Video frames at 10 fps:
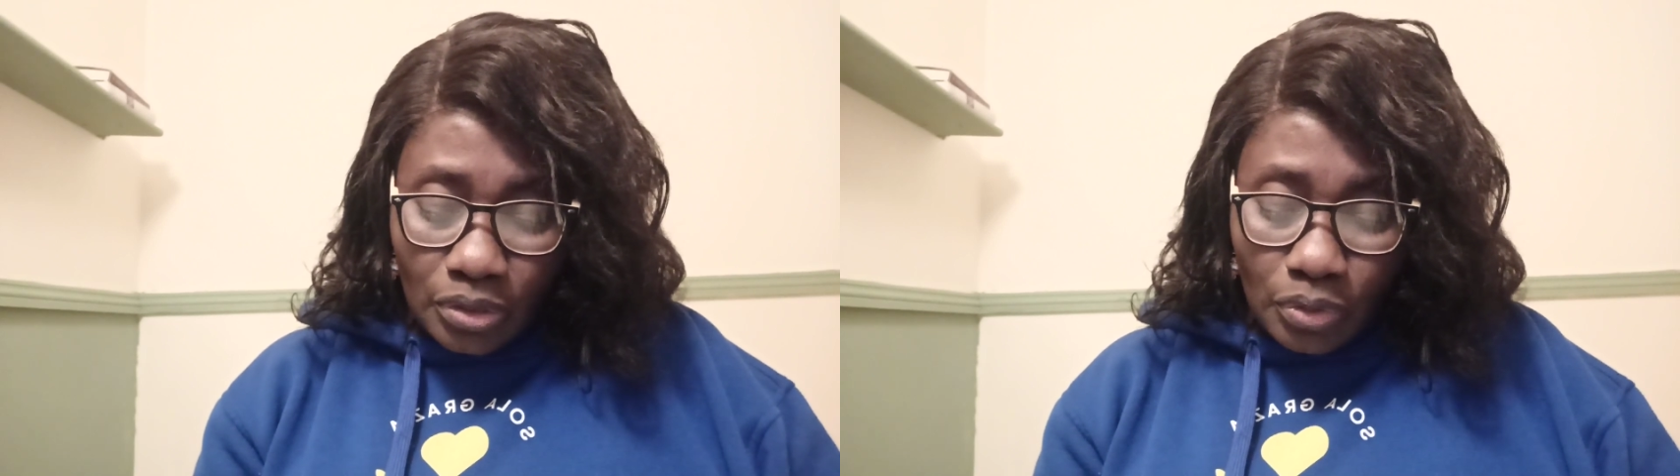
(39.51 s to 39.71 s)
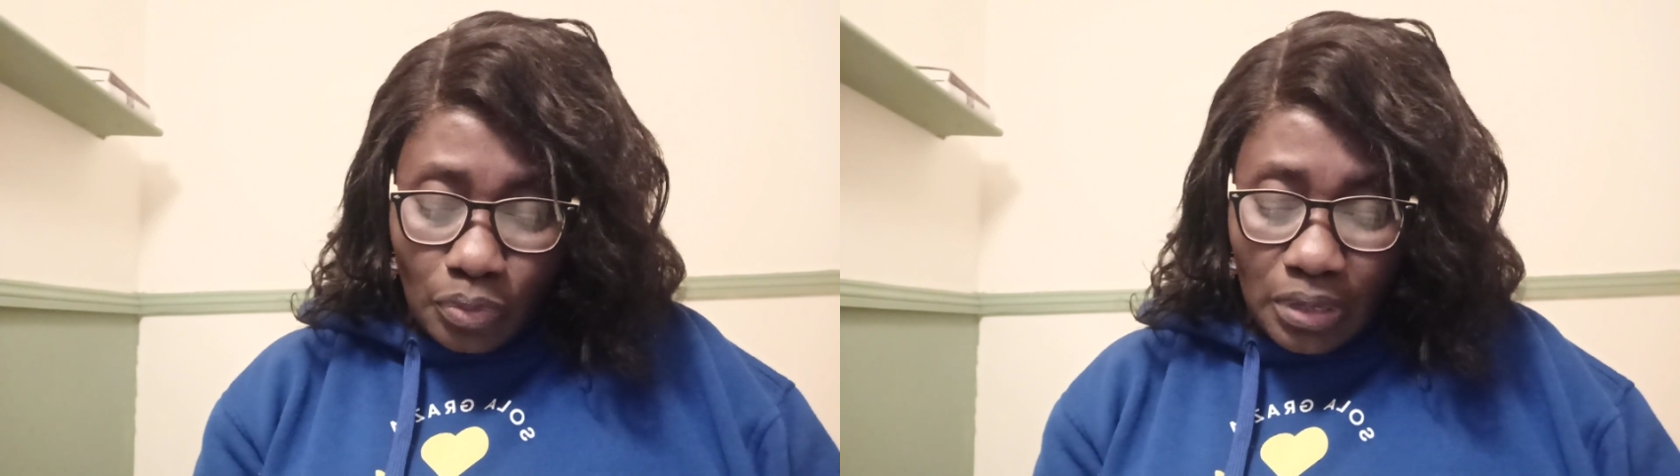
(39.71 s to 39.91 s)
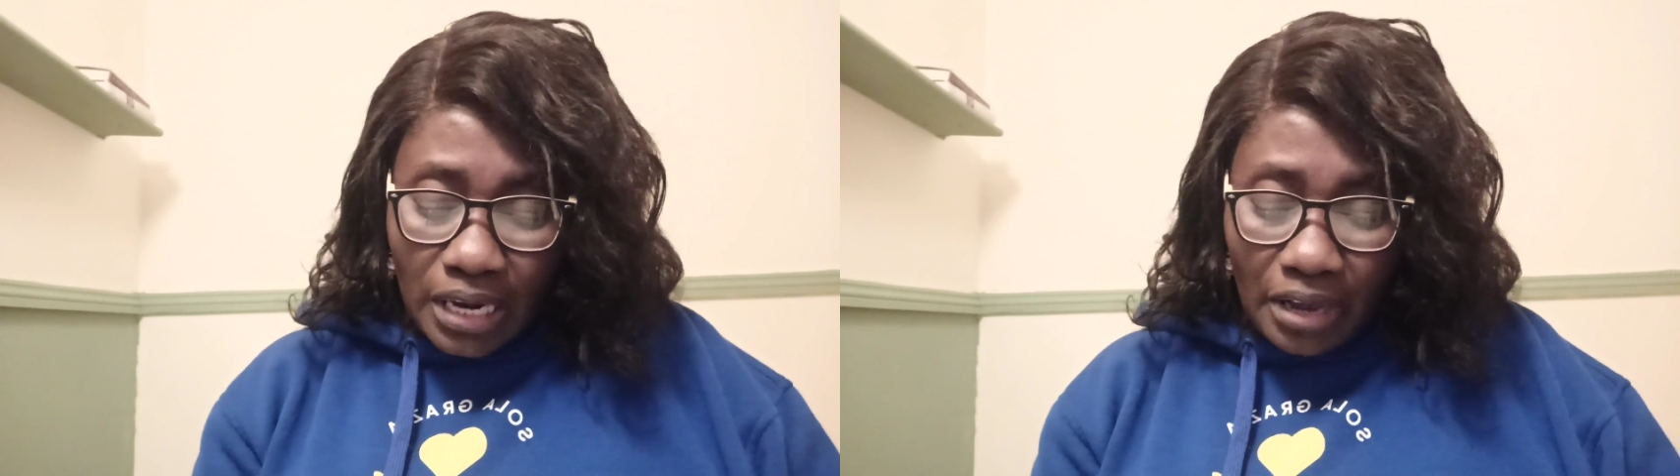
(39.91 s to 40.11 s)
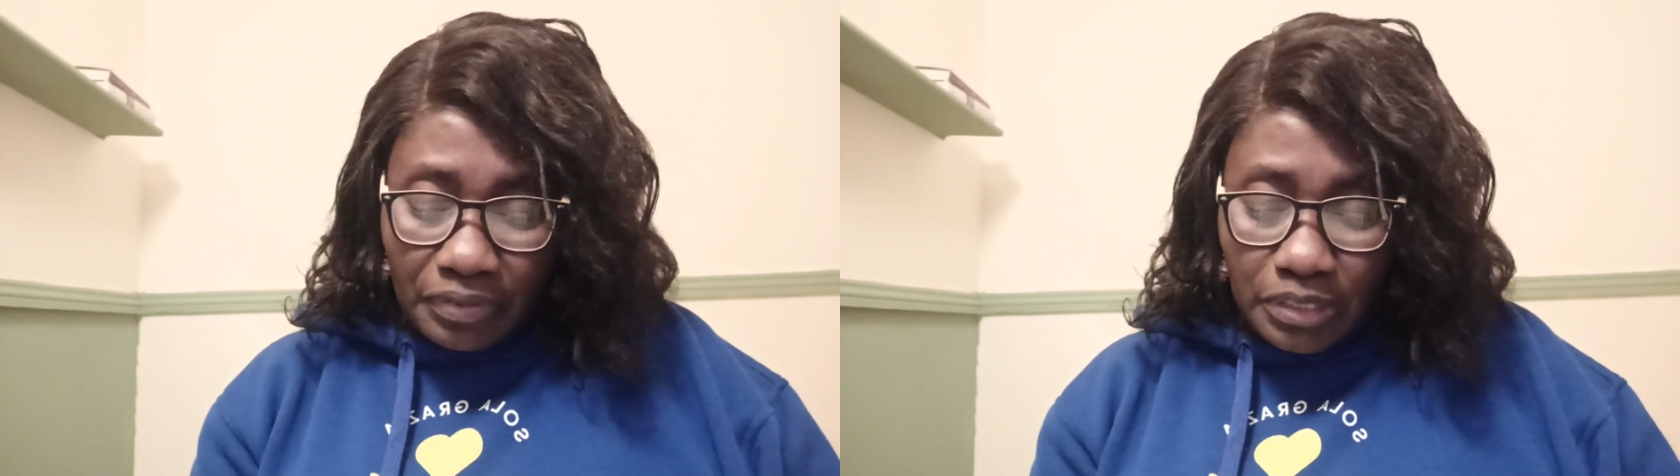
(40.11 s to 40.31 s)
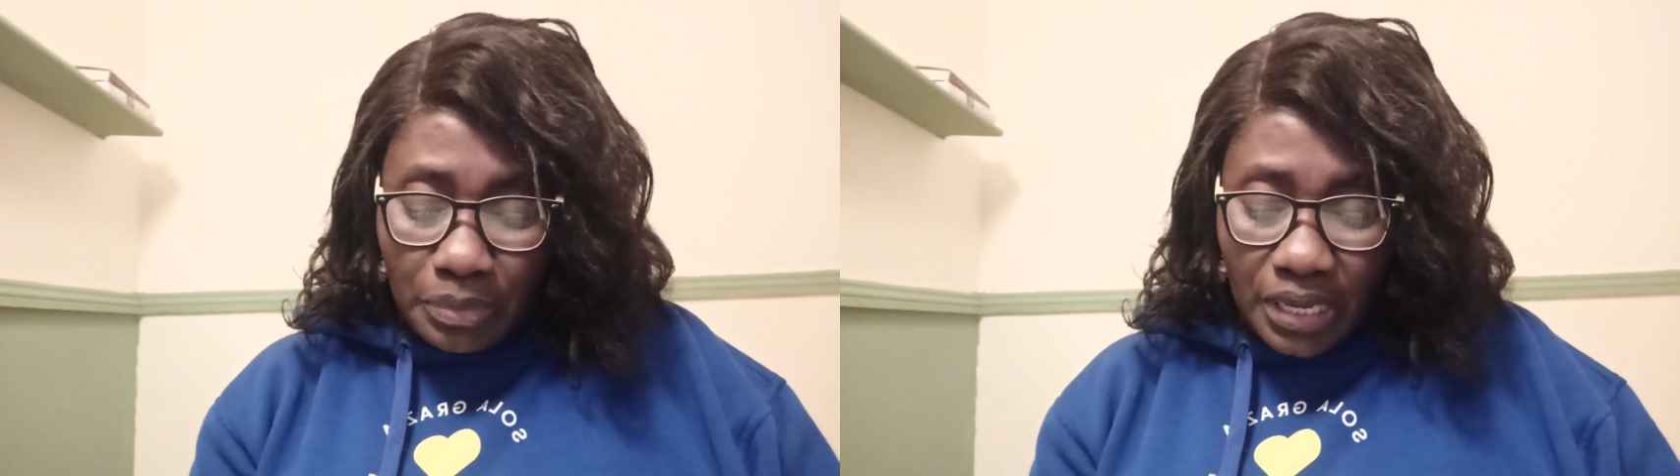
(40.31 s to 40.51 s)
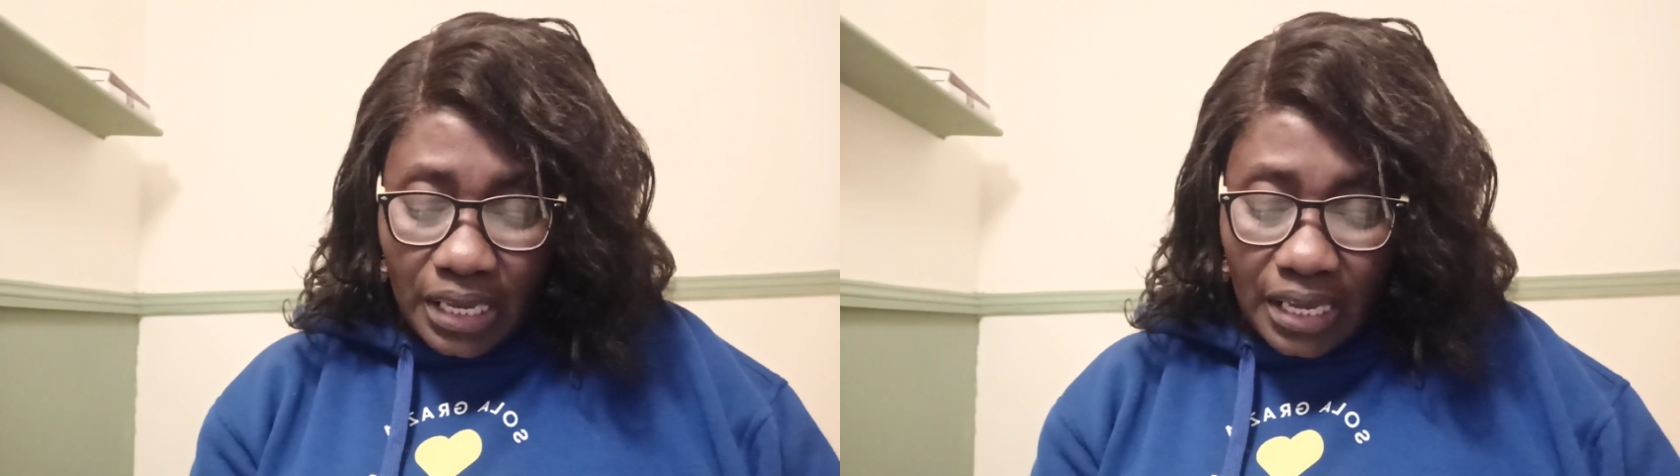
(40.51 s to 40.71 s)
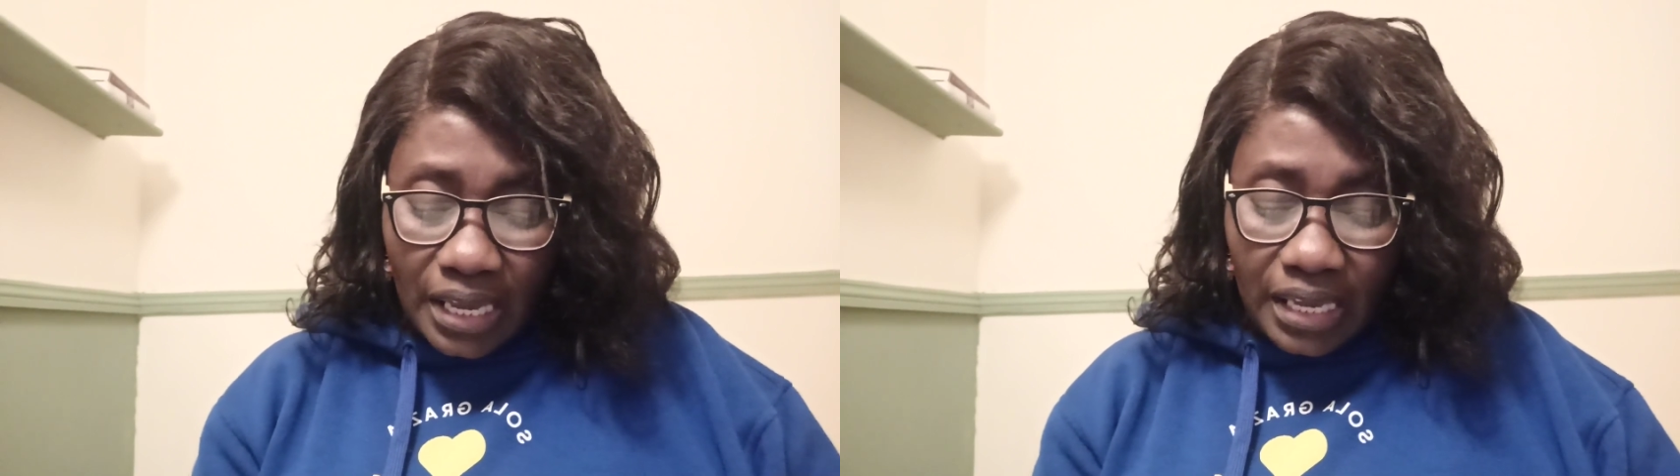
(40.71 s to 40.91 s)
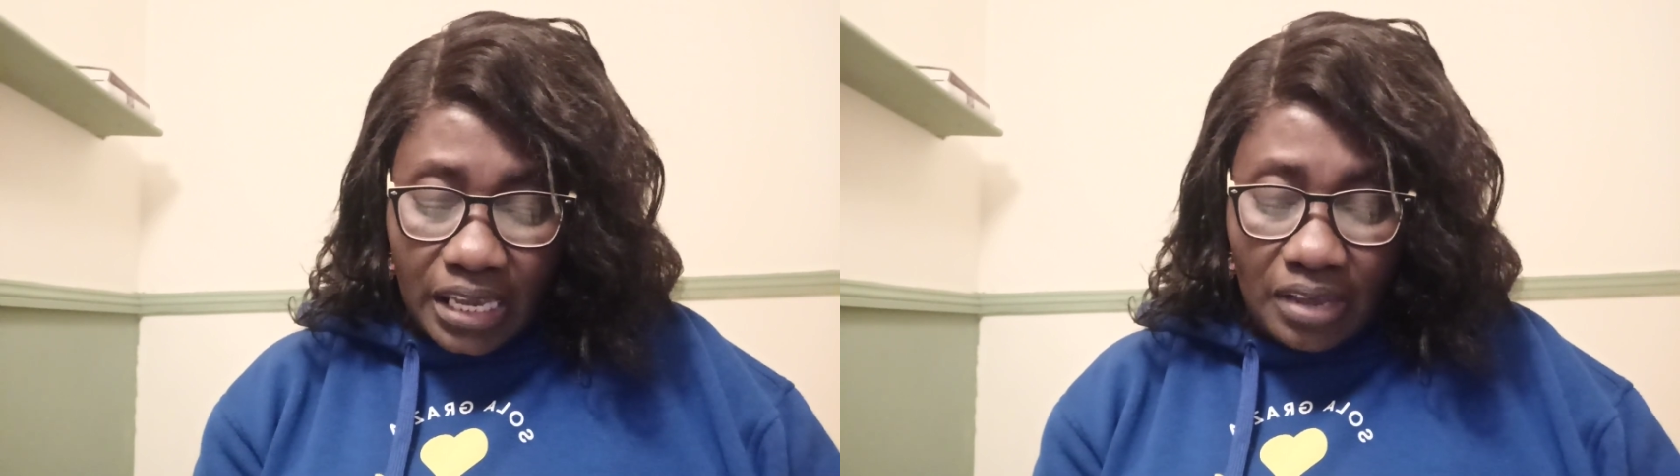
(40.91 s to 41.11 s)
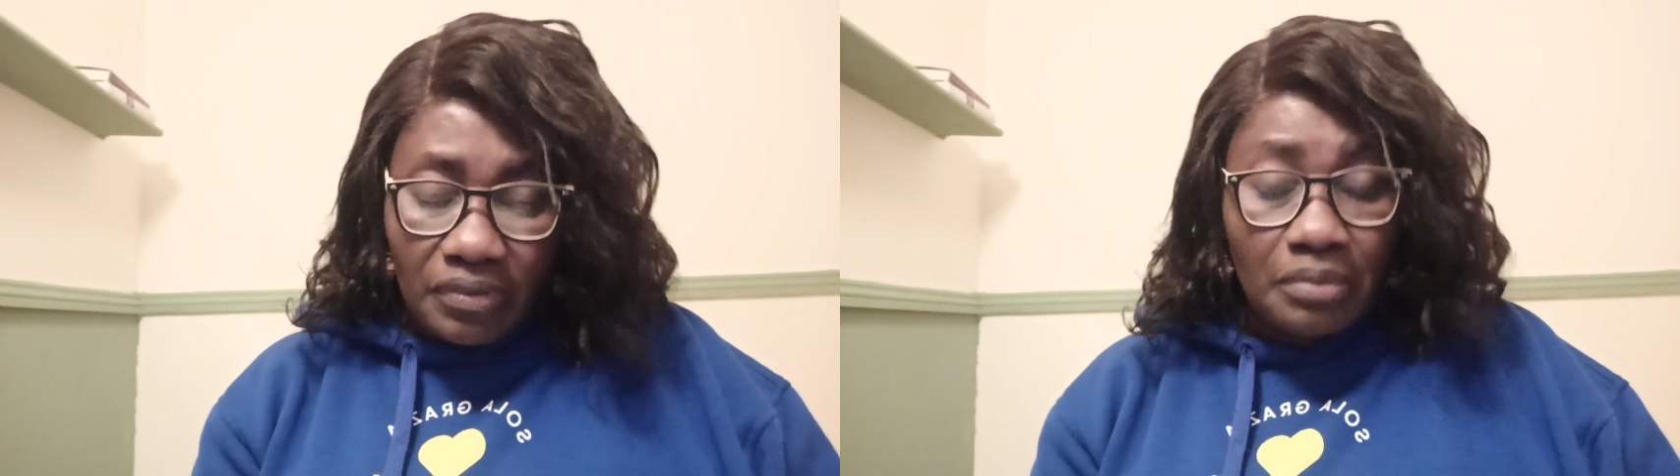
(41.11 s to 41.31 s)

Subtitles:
who loved me and gave